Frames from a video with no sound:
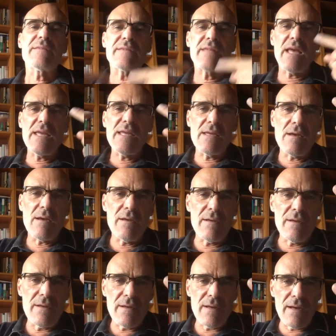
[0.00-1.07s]
They
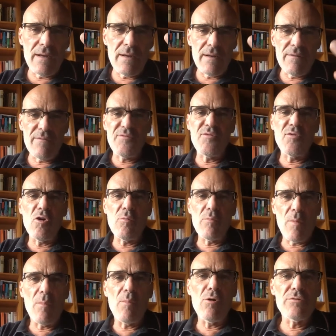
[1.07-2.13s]

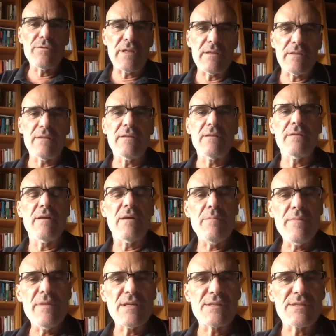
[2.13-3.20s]
form more than a
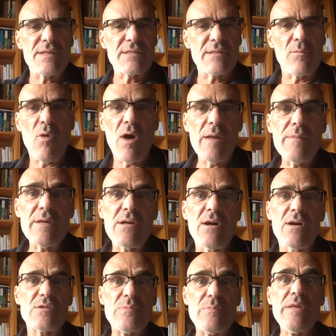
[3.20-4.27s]
mere system. Why?
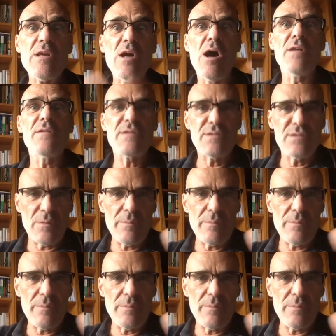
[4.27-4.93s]
Because beyond the